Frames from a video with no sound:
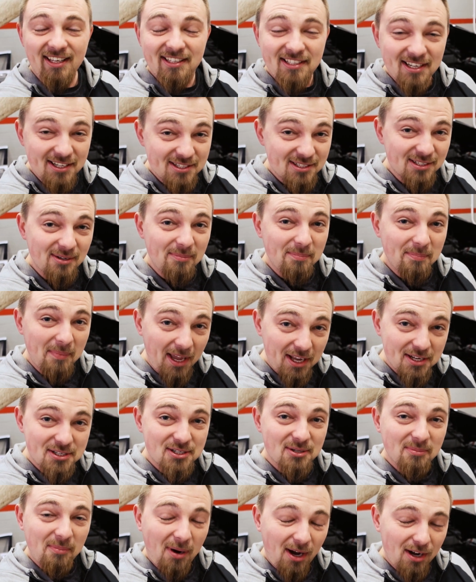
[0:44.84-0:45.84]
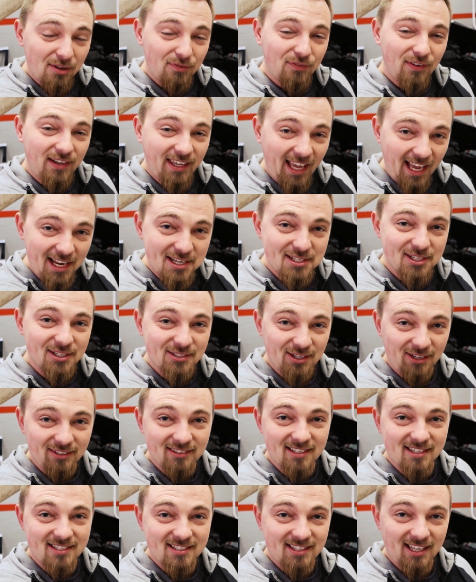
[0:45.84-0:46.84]
he did some major modifications
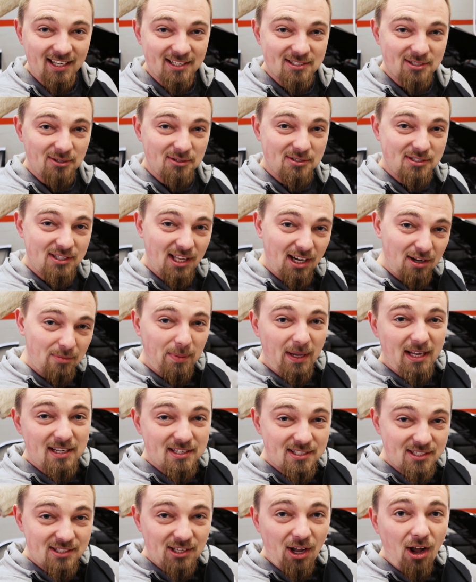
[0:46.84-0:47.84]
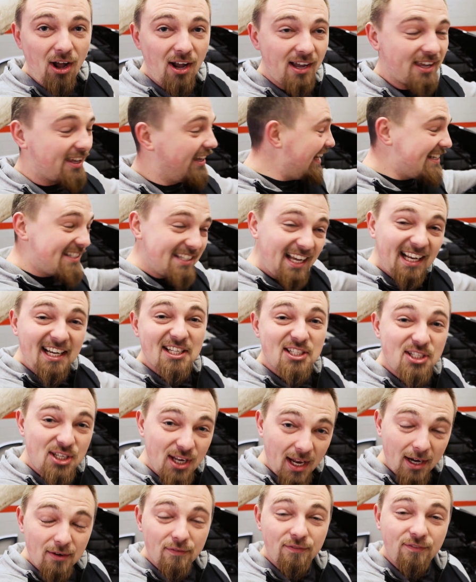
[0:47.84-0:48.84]
on this thing. So instead of being stock, it's got a
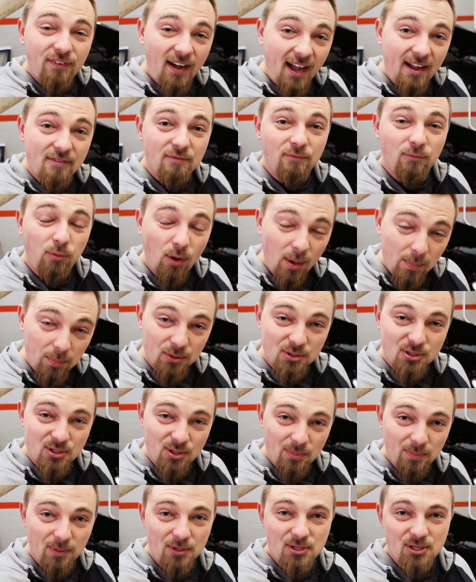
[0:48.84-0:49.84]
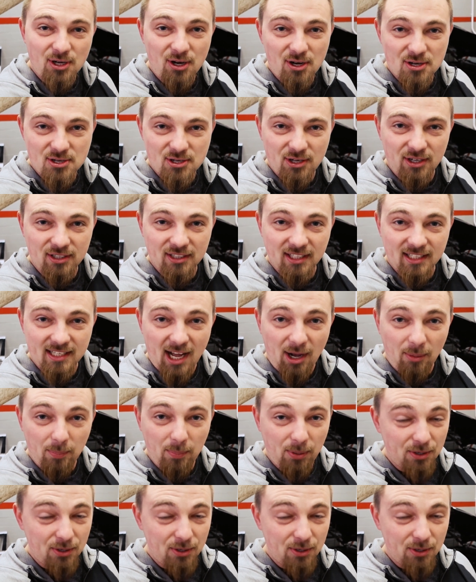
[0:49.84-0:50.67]
Gen 5 Whipple Supercharge on it now,